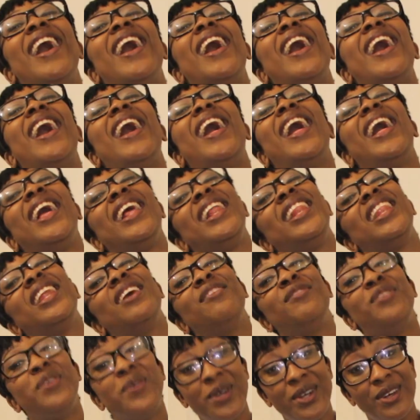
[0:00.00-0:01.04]
I
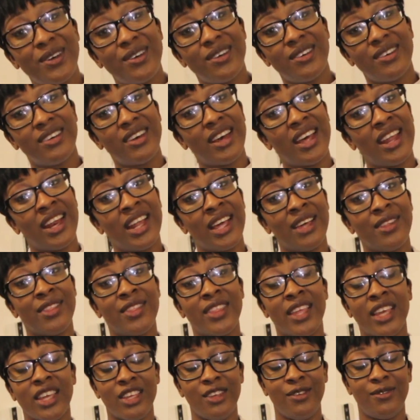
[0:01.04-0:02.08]
love you all, and I
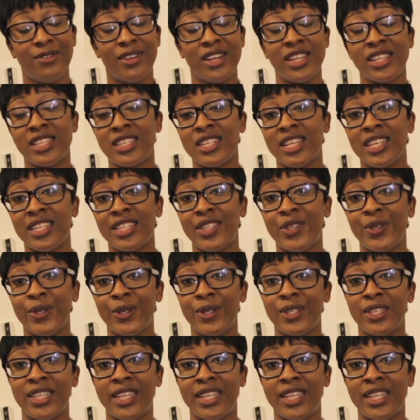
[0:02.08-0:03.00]
thank you for listening to